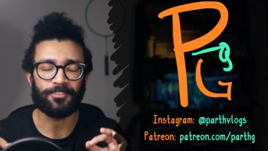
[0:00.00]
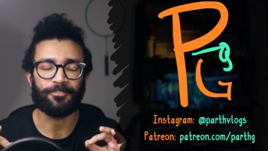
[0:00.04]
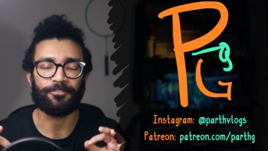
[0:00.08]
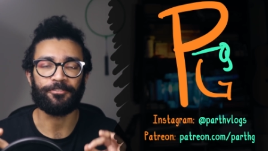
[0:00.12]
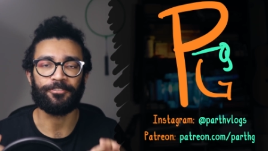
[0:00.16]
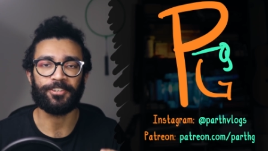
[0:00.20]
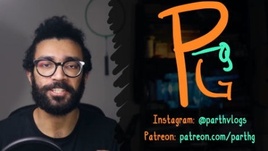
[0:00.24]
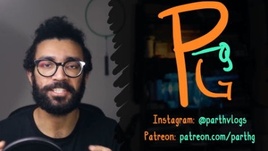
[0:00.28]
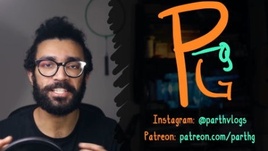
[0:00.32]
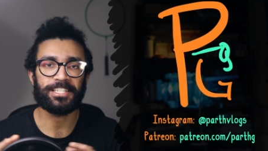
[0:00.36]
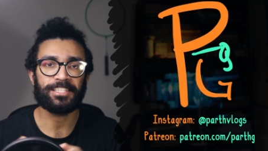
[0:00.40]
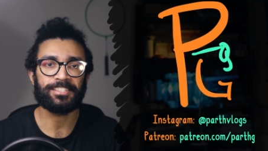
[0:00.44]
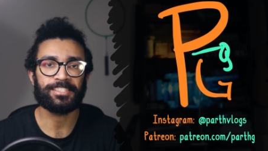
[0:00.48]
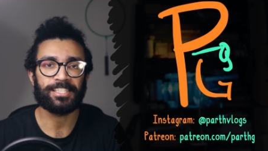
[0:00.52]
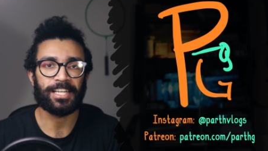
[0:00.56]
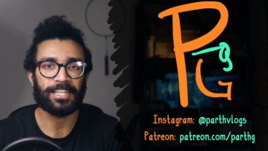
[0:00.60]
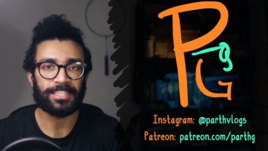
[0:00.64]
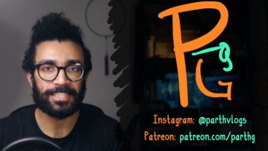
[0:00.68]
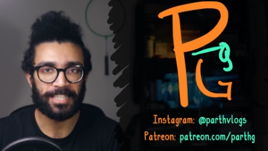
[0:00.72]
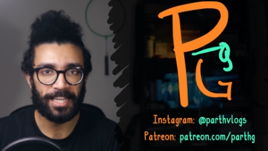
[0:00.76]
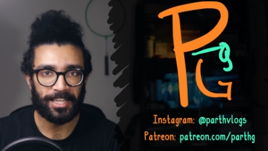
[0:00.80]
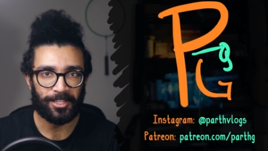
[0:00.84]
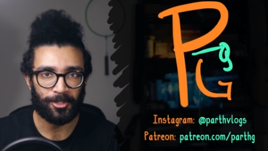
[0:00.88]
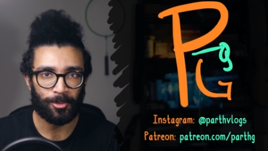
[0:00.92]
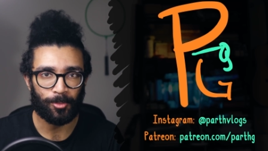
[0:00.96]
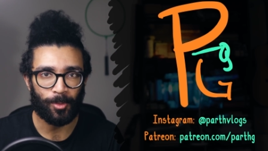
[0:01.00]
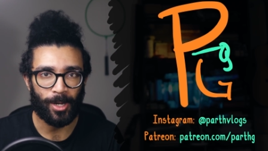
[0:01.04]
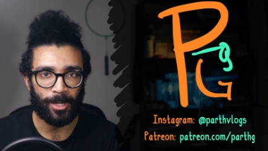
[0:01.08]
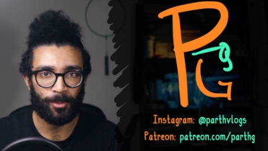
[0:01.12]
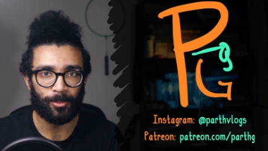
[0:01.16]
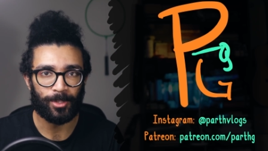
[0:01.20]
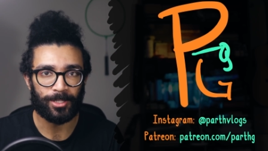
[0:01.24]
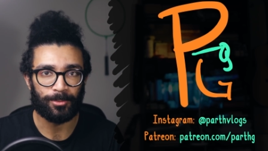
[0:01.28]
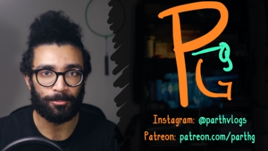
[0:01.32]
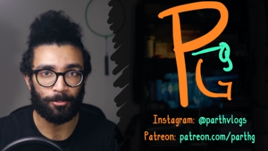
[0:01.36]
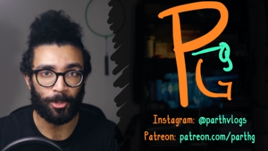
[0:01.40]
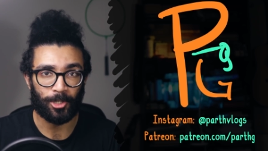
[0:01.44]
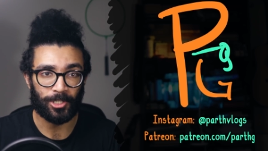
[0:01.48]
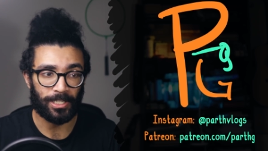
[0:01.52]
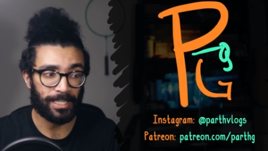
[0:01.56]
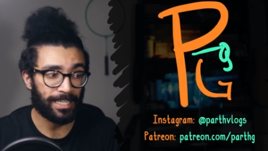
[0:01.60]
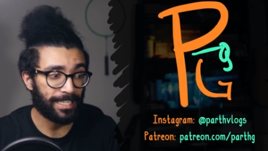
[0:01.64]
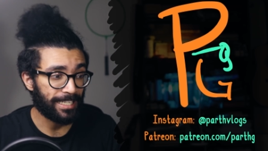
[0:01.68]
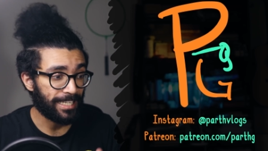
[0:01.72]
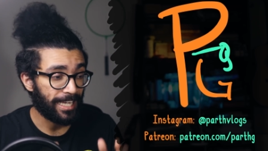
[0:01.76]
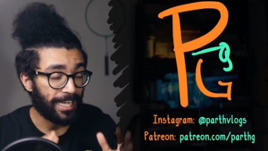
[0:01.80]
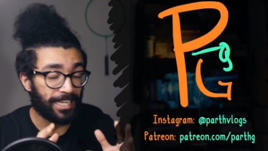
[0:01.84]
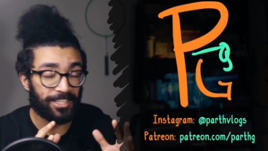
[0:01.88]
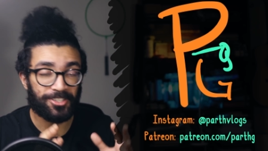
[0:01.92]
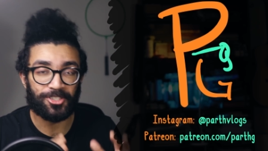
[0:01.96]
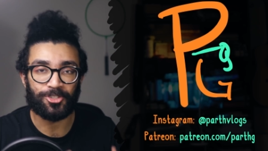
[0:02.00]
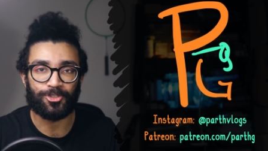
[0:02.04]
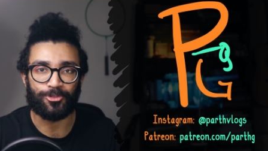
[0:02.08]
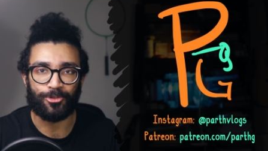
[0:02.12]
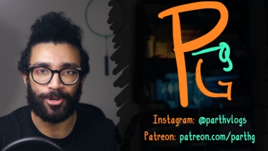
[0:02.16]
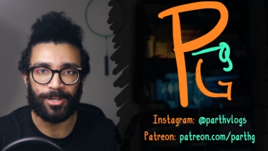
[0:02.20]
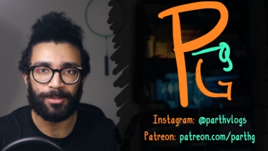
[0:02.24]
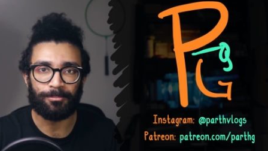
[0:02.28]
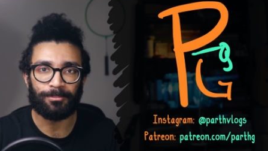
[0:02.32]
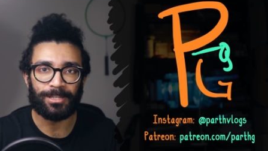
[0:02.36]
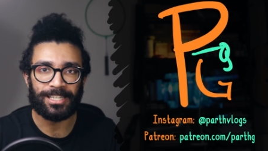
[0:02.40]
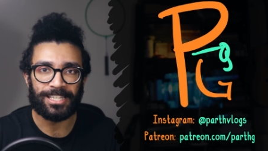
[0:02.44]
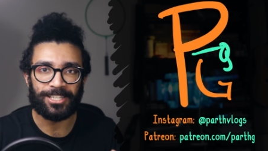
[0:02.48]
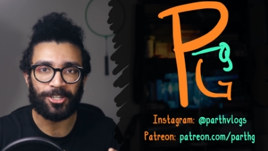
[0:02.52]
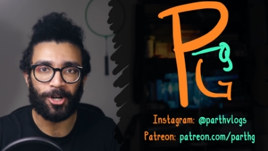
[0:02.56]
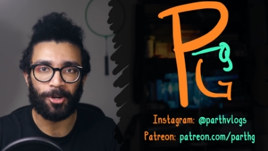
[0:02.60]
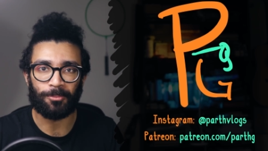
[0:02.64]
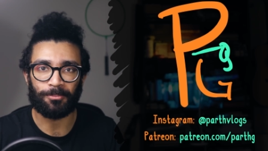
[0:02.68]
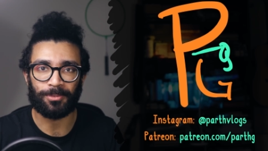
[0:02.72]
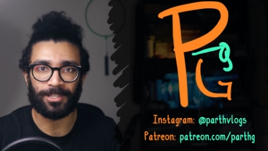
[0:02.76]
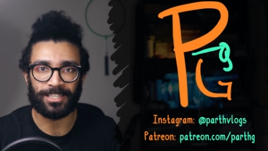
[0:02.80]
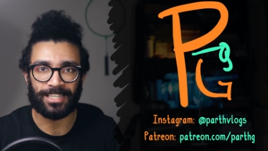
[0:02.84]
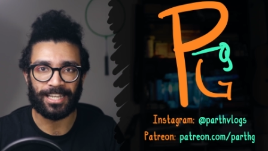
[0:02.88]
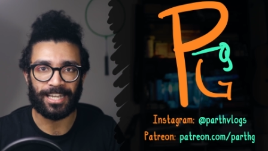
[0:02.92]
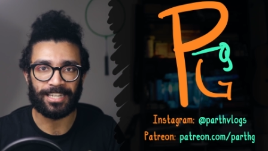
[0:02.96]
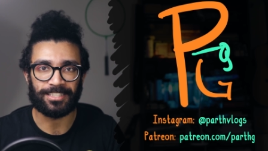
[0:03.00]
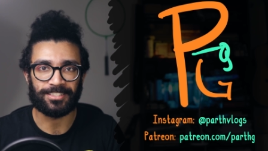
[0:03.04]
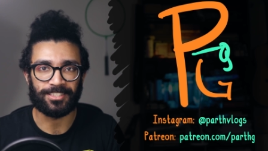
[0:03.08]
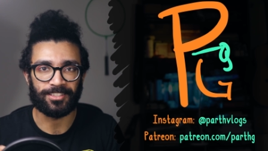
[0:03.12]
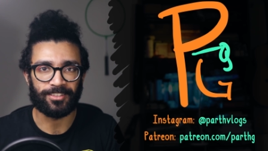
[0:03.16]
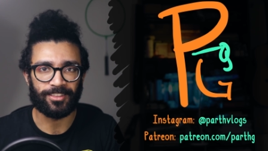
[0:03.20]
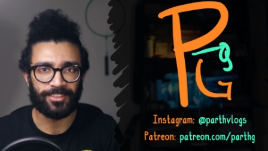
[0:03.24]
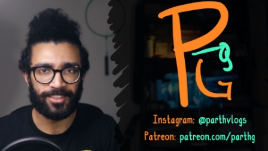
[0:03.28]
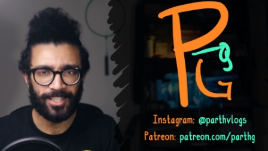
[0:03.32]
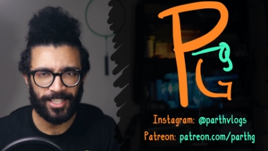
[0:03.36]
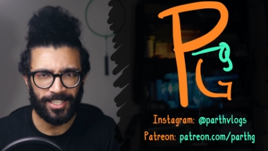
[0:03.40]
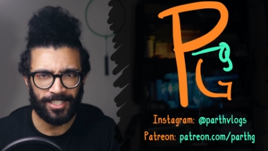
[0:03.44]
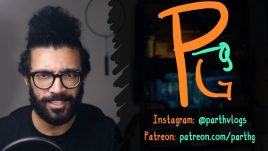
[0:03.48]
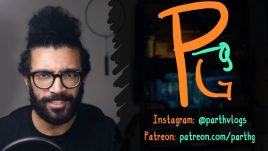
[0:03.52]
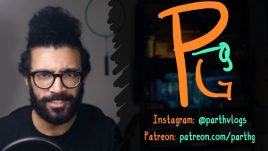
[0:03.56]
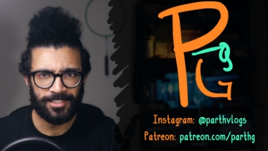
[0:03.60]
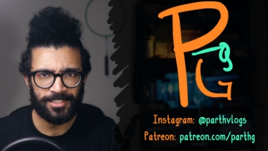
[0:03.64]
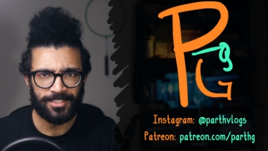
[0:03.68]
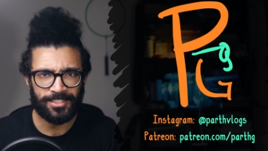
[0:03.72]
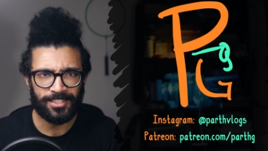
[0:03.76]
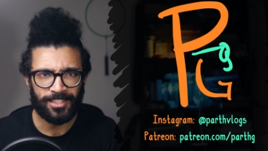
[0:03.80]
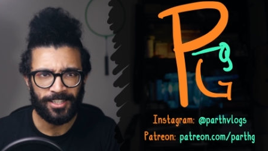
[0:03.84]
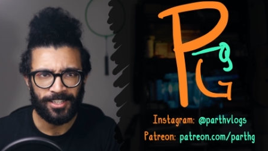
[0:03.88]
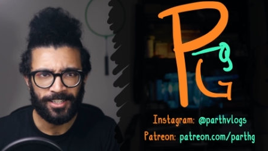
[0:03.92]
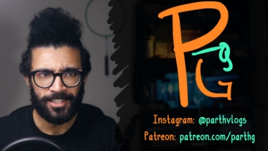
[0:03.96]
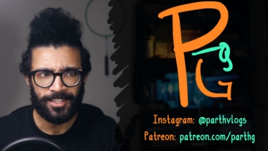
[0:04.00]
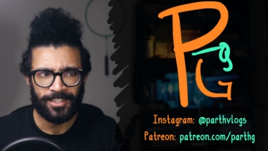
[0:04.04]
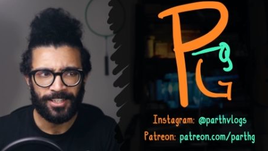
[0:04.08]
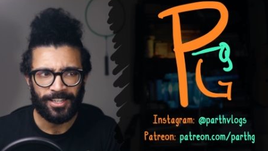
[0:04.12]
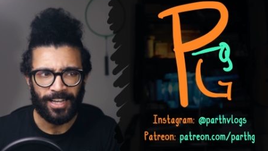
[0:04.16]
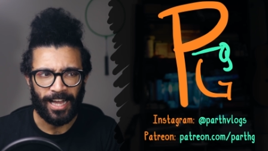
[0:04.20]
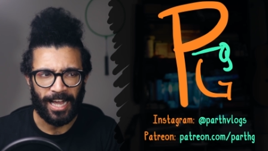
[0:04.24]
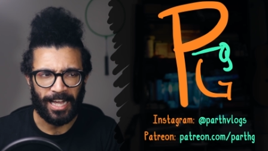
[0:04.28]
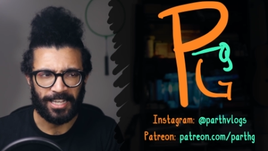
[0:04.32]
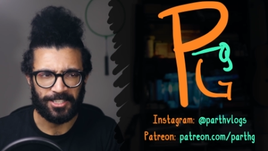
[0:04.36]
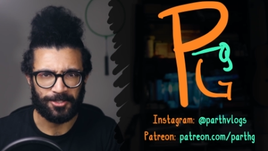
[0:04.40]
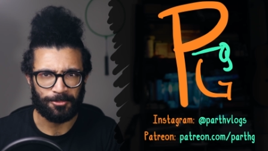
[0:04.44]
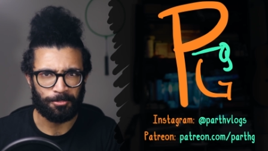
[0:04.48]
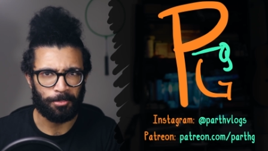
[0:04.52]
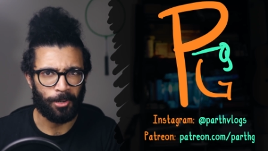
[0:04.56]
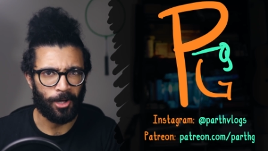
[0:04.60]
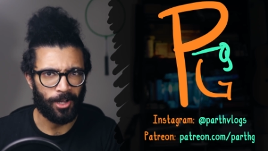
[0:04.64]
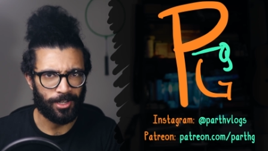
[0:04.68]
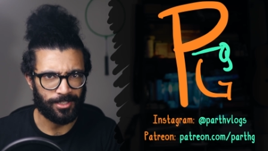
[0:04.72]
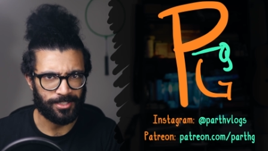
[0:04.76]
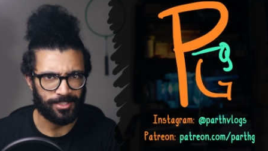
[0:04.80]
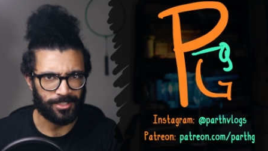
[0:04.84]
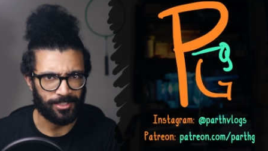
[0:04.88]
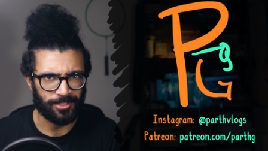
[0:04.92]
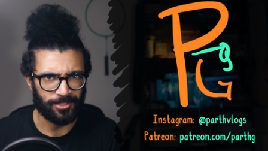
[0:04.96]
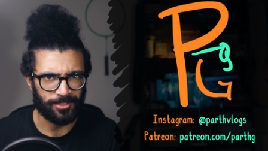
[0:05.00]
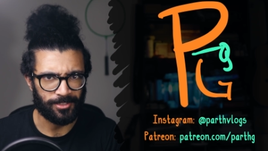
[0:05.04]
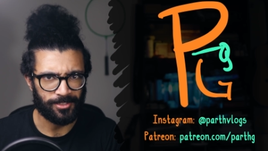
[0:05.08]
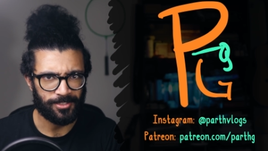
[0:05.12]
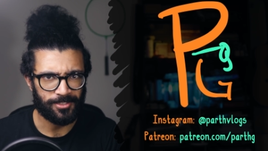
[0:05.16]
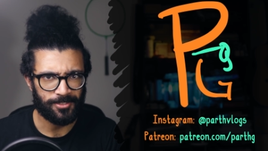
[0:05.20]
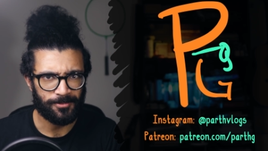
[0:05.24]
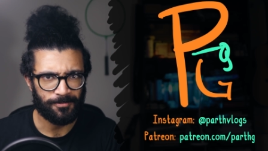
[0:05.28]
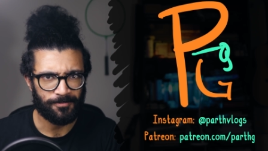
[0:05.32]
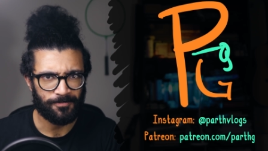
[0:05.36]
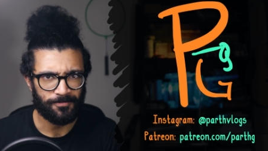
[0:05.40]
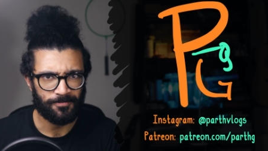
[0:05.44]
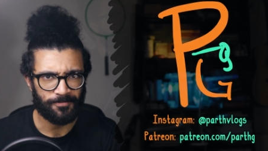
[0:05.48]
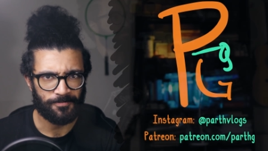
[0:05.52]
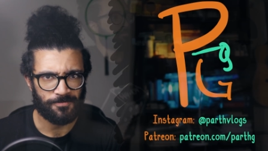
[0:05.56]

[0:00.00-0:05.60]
physics can get away with modeling extremely complicated things as particles.